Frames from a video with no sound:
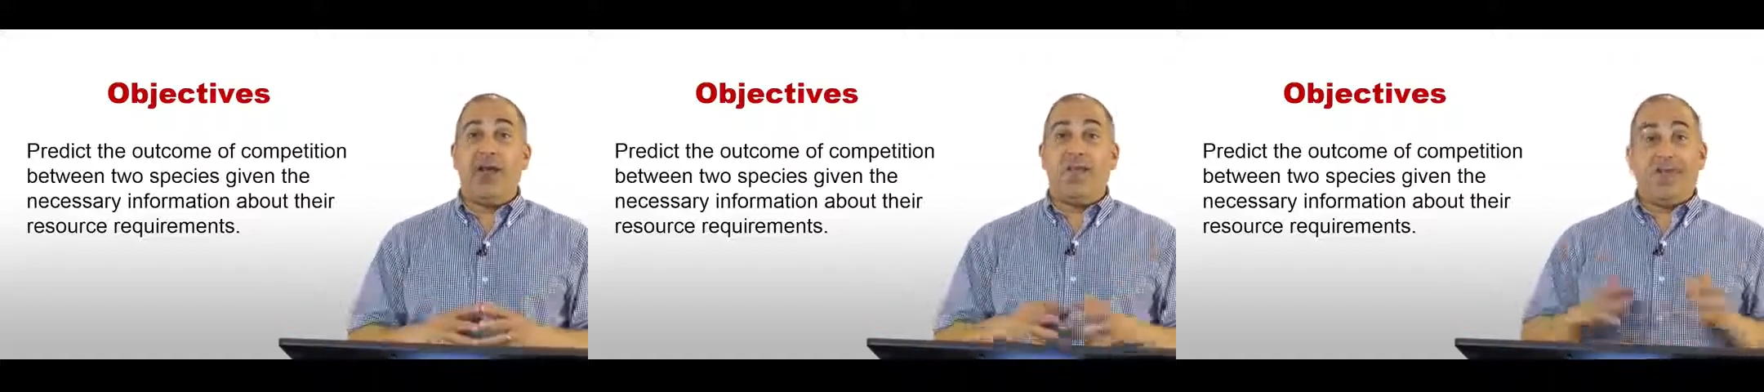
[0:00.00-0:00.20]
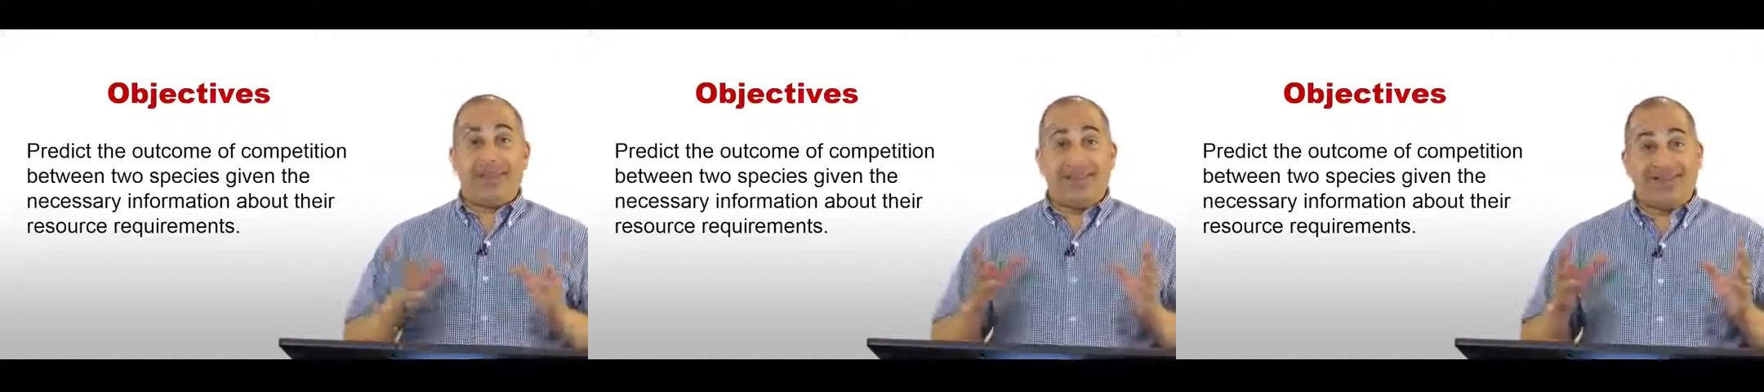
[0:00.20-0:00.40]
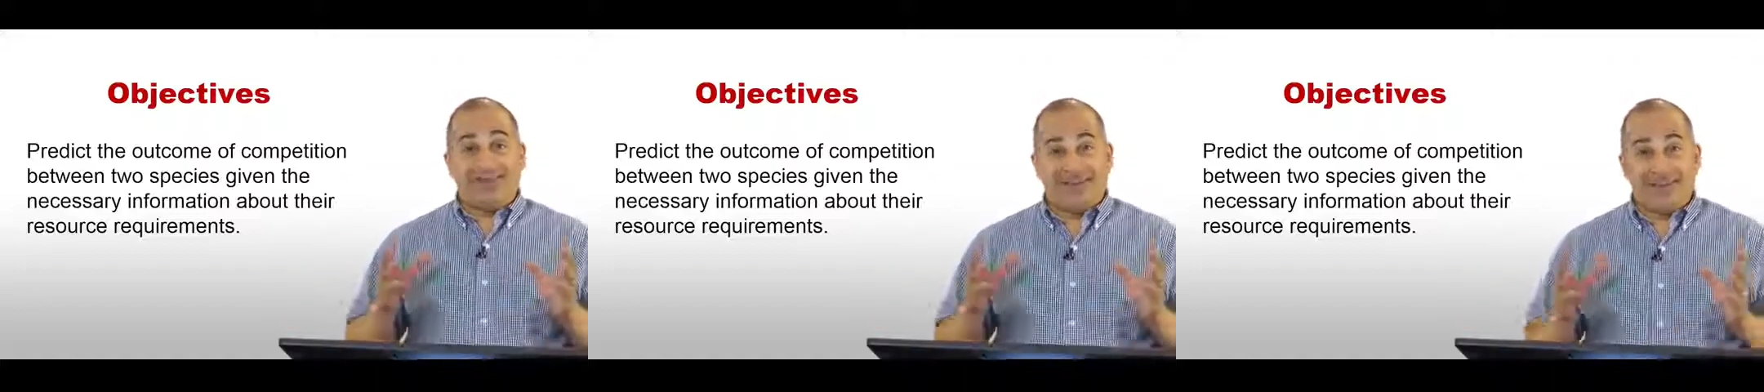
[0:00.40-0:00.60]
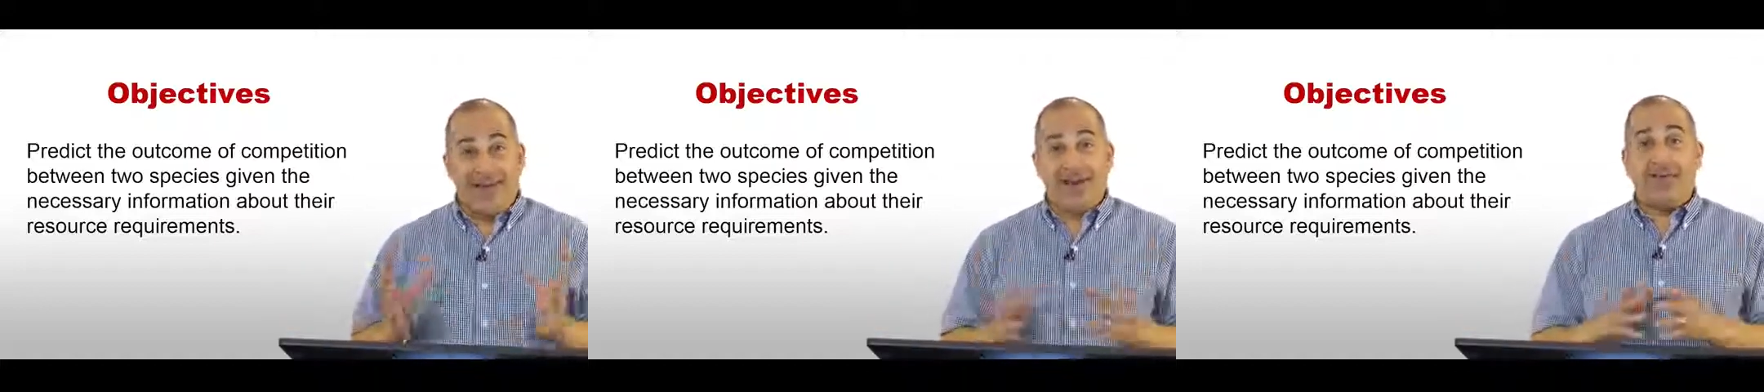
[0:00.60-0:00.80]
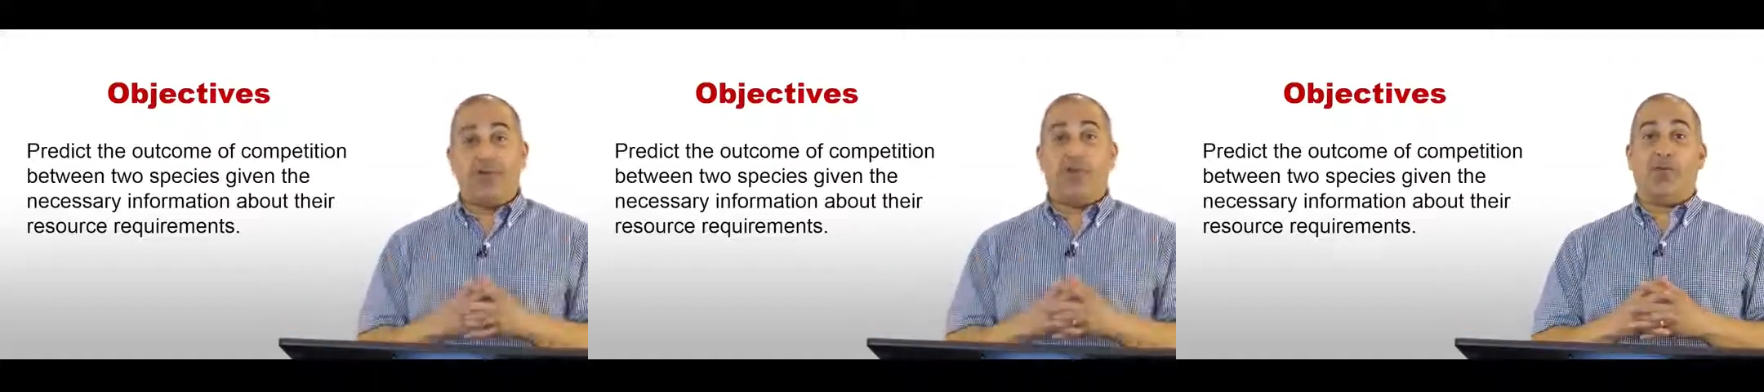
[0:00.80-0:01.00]
But that's
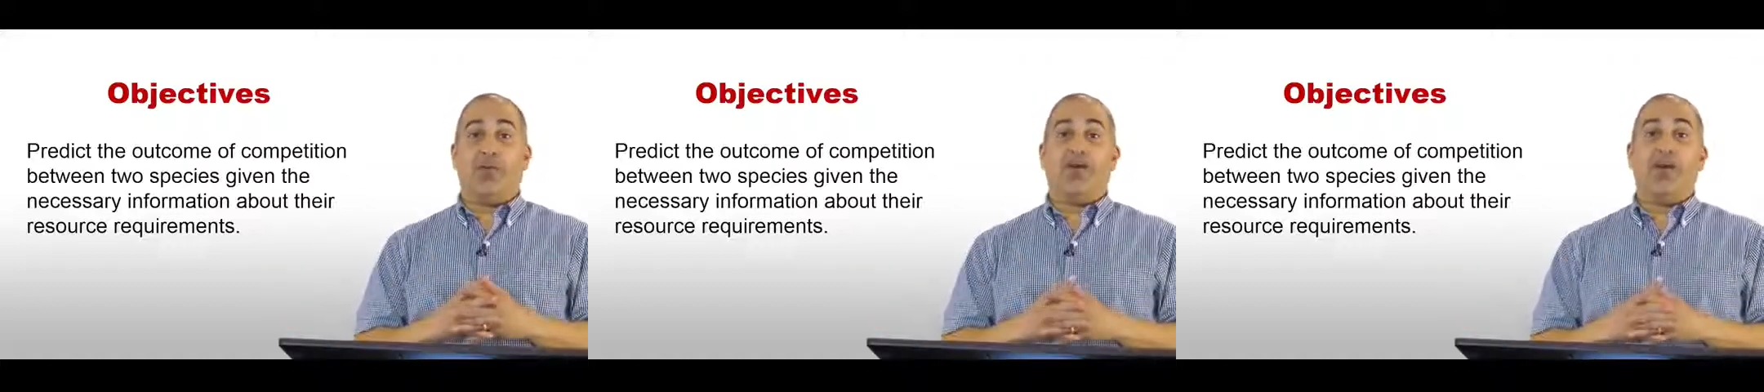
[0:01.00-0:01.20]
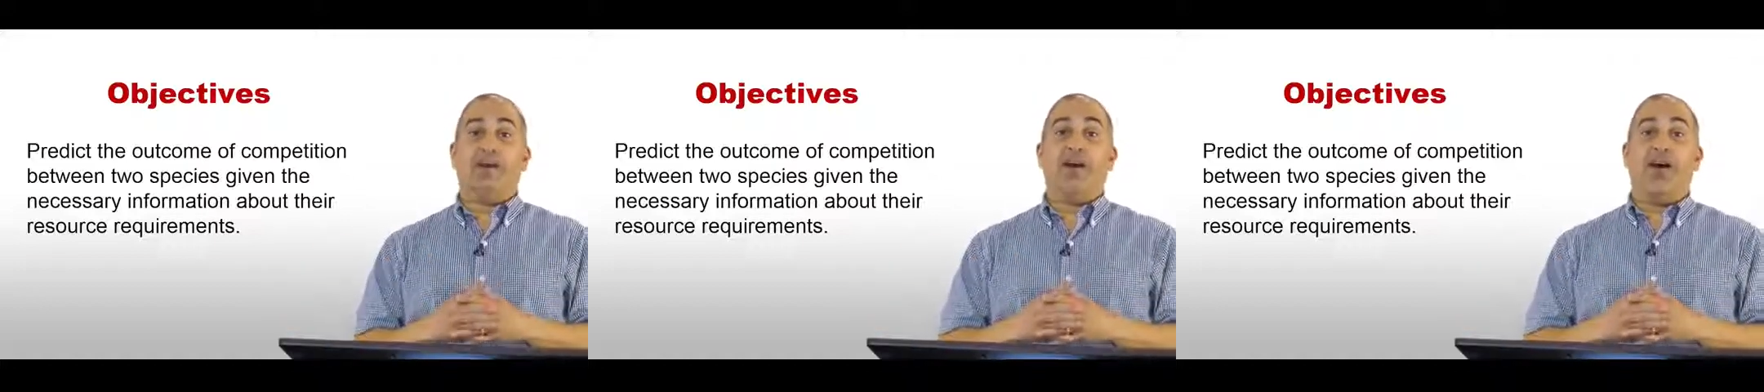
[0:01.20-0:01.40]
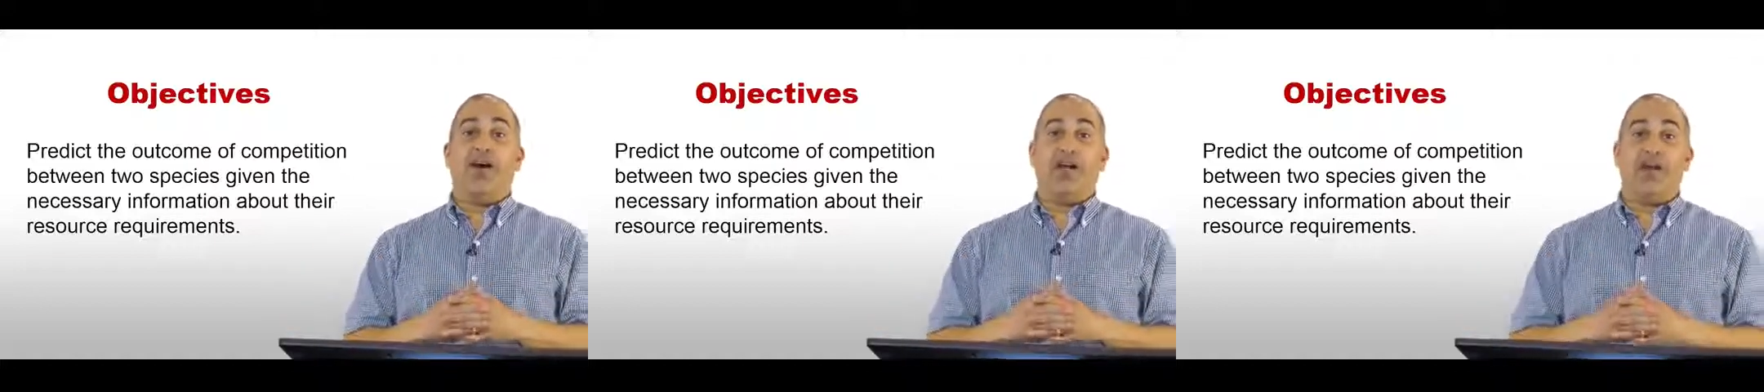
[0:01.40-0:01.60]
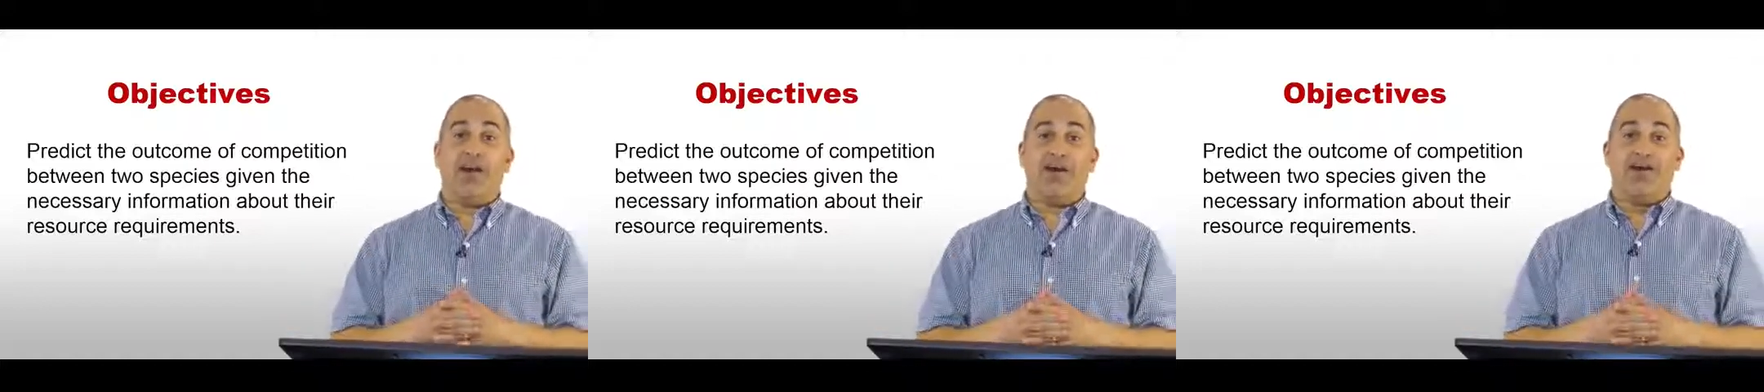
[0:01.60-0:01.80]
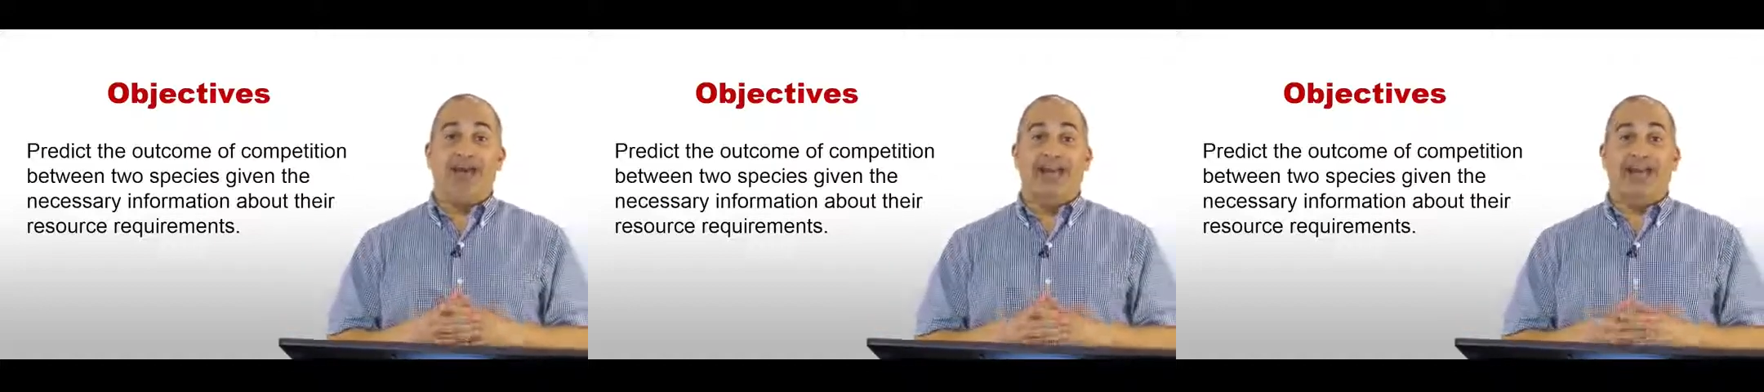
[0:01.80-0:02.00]
exactly what we're going to talk
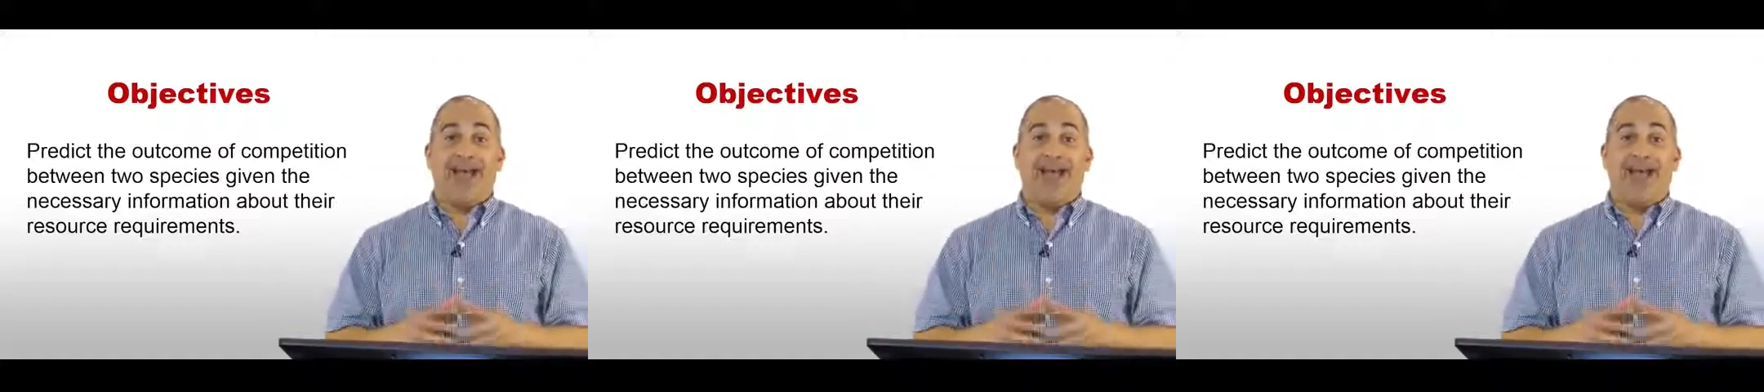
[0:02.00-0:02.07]
about.